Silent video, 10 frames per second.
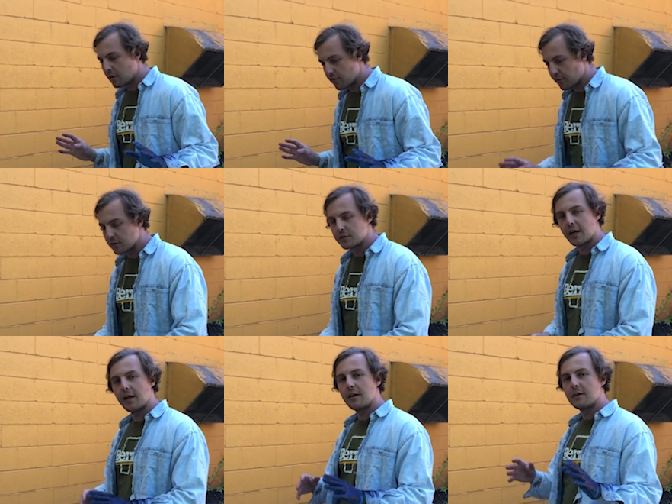the first
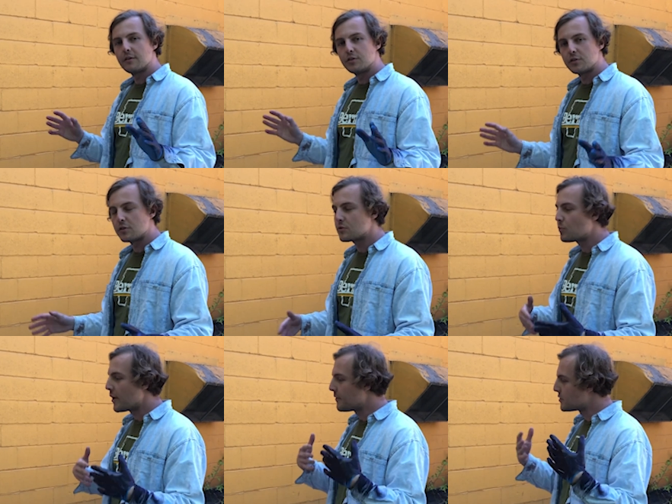day, just as a
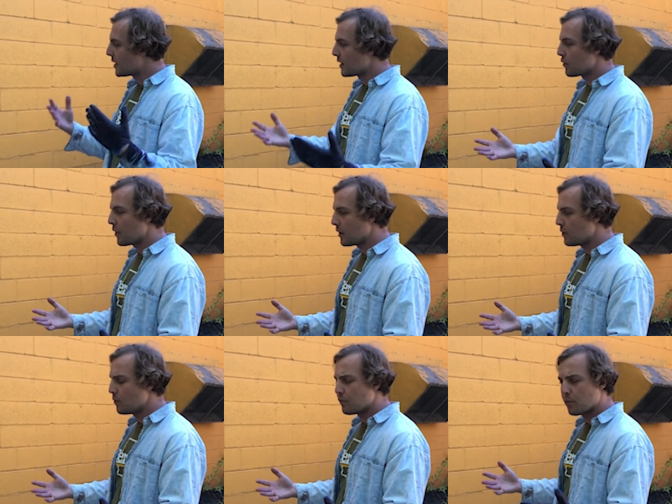way of saying thank you